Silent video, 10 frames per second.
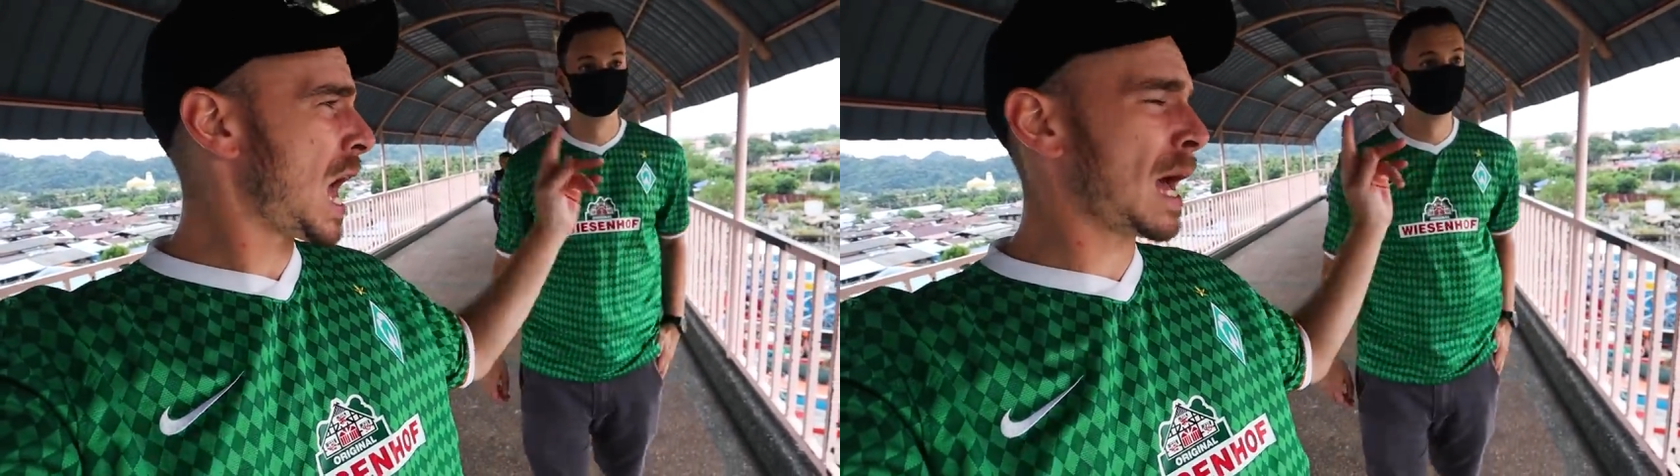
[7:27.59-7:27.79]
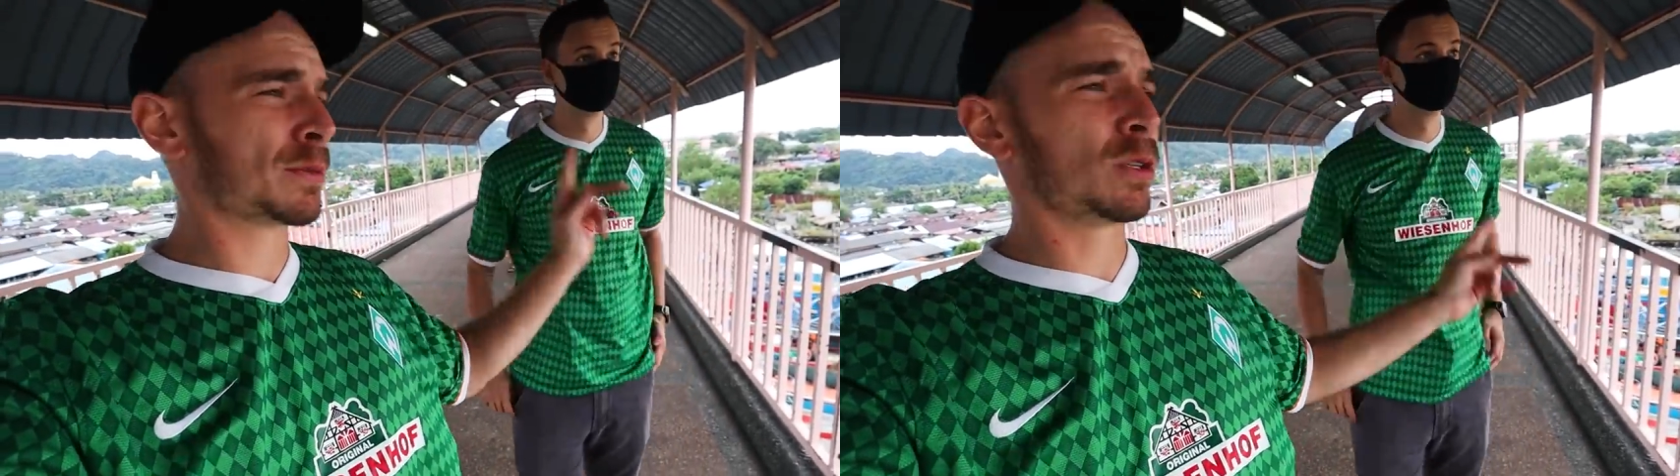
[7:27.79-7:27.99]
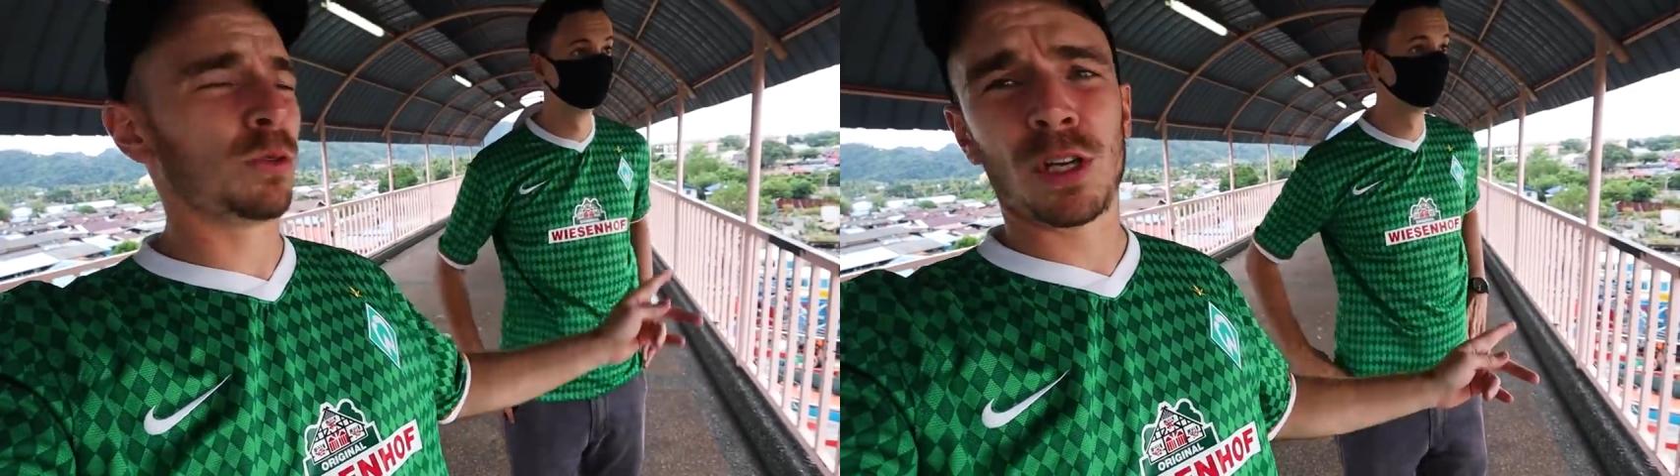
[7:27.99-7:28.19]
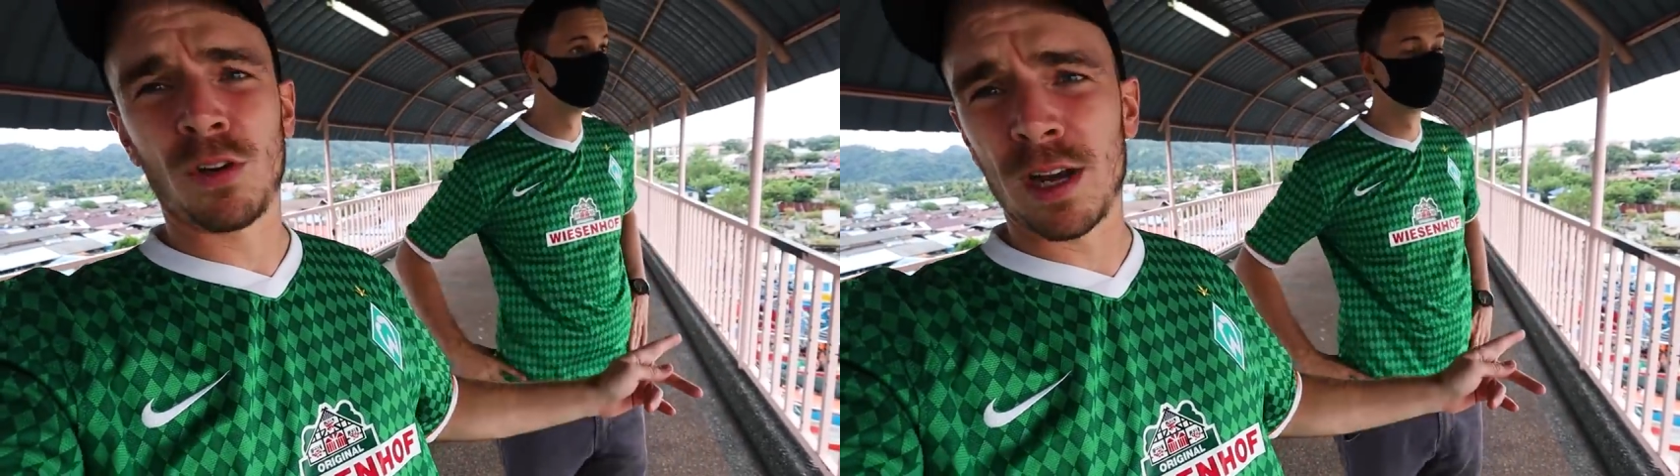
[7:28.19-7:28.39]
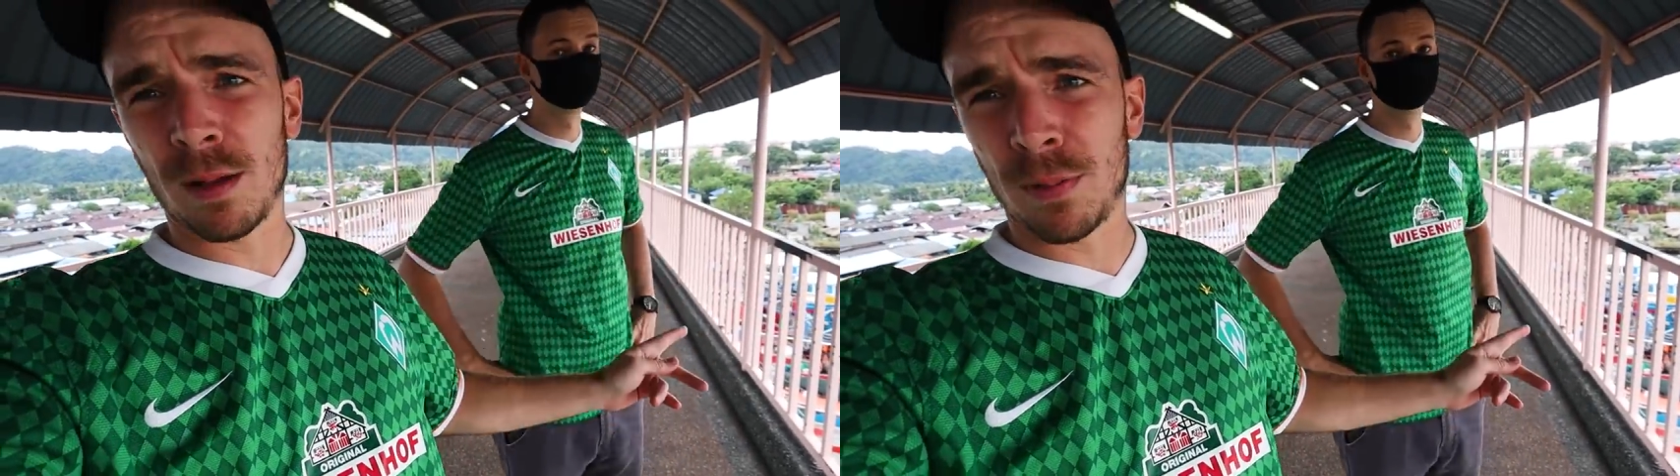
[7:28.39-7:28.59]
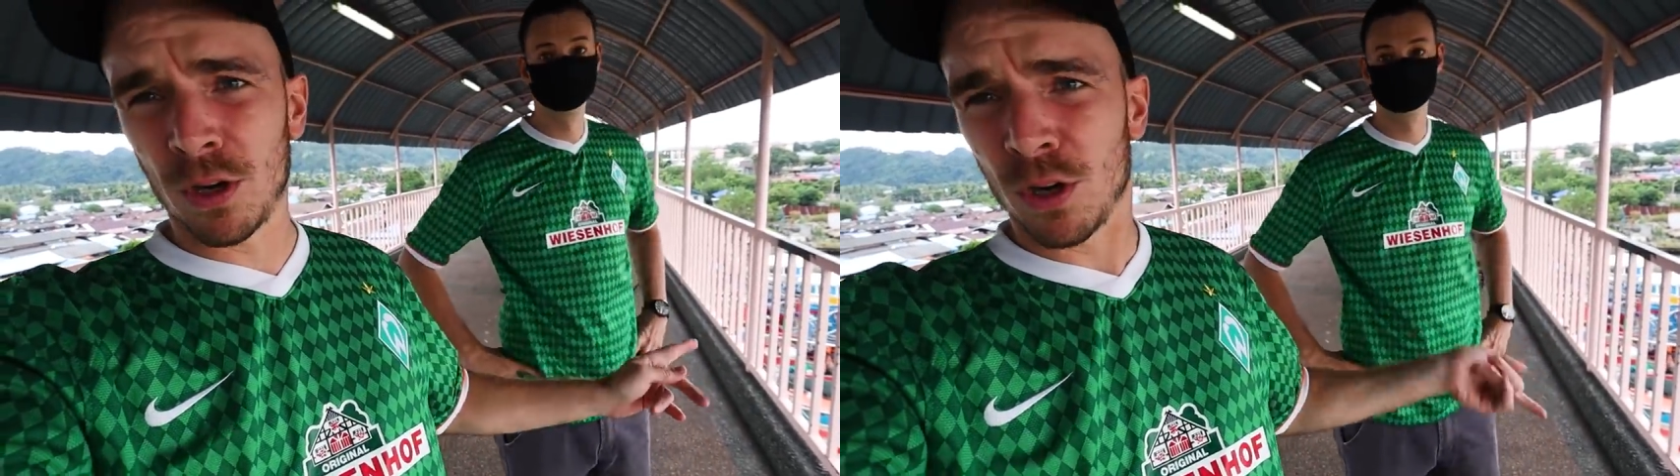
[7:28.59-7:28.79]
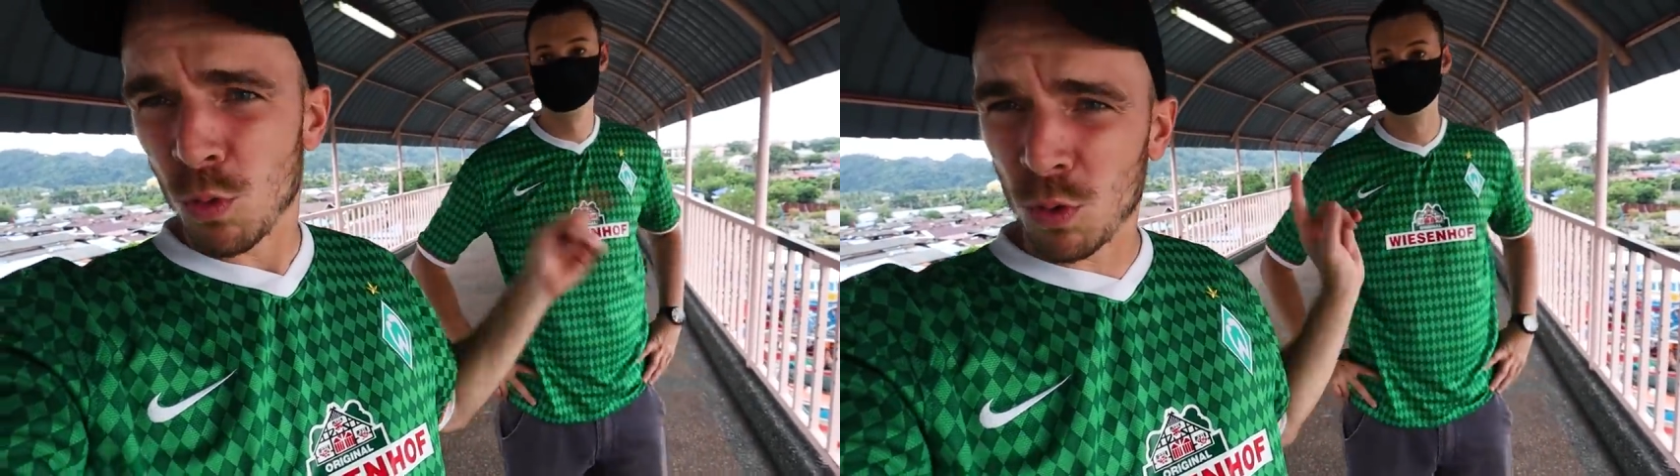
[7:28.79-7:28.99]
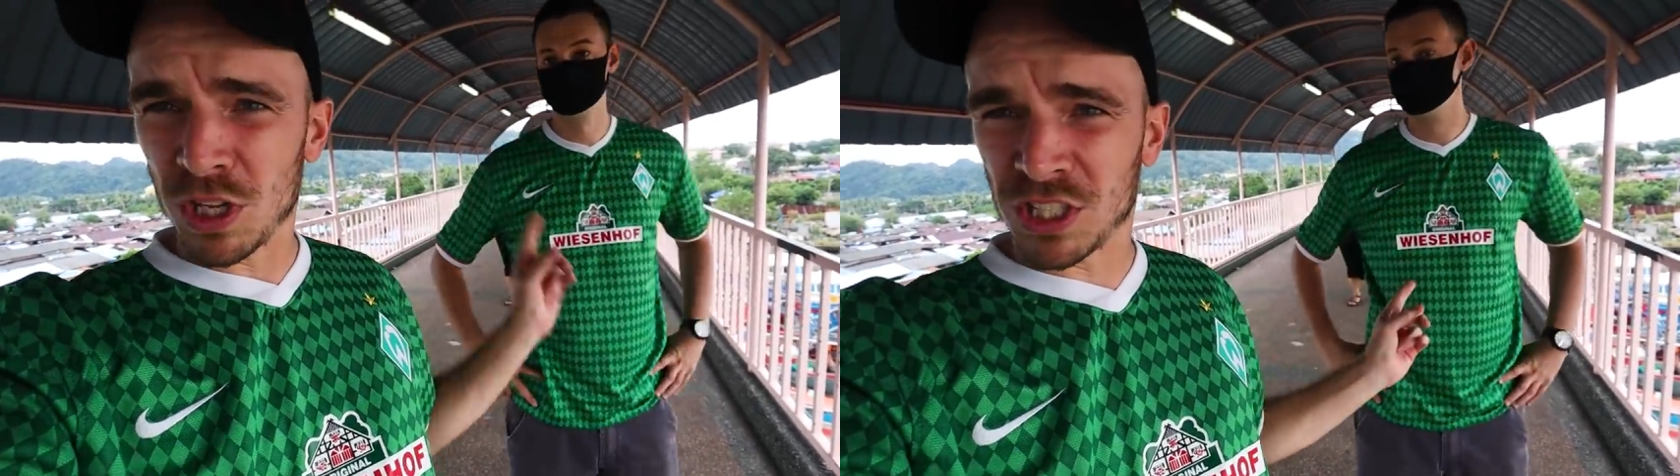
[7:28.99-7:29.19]
Absolutely great up here.
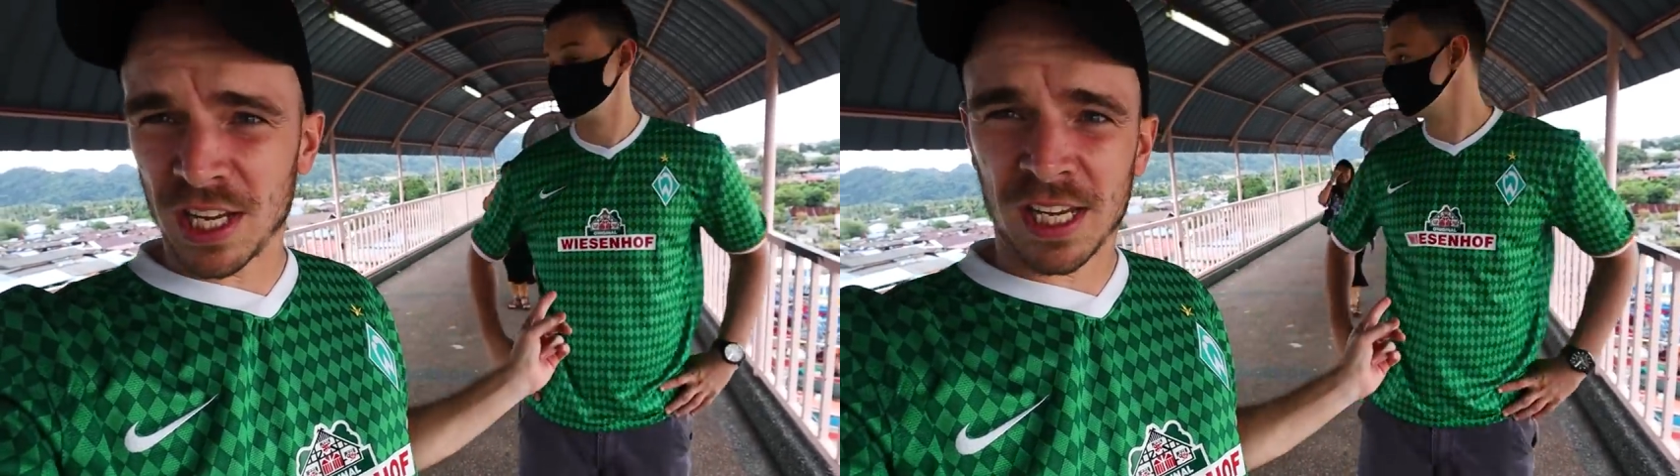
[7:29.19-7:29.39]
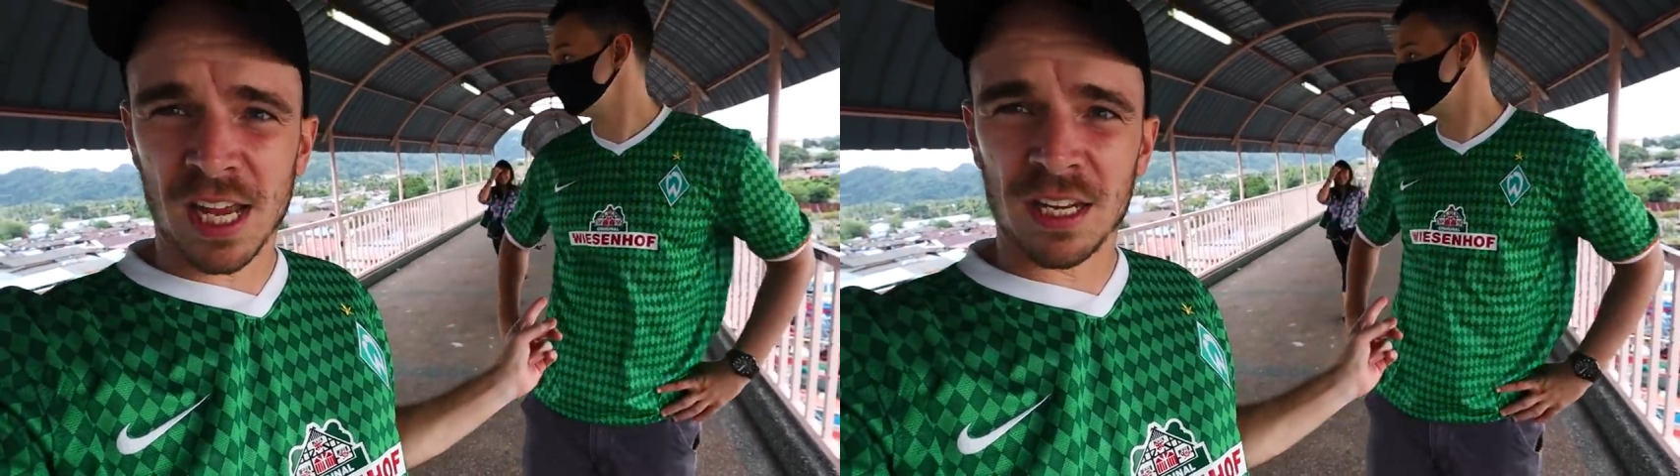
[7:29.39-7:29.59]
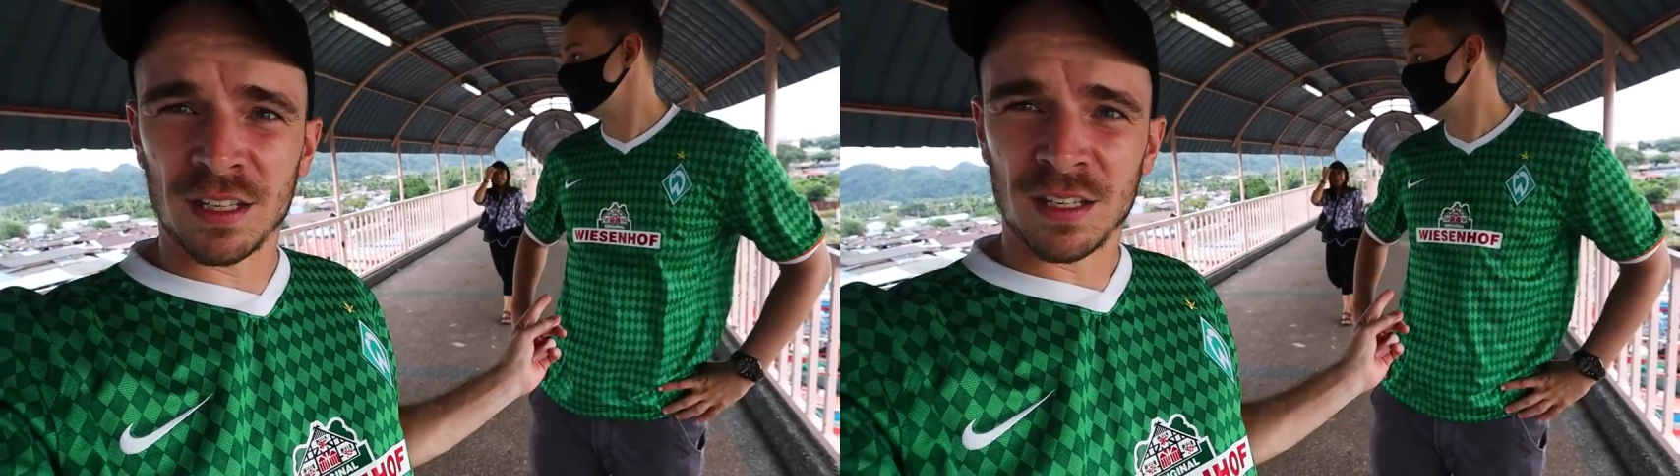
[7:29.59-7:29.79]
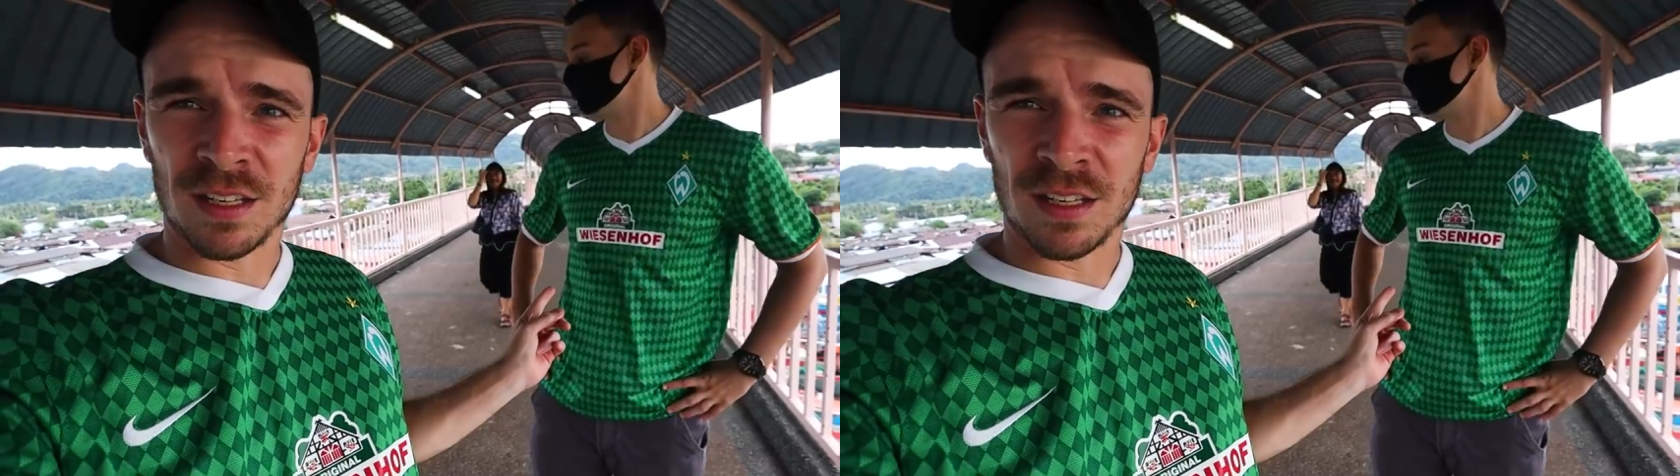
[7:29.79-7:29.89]
What do you say, Ken?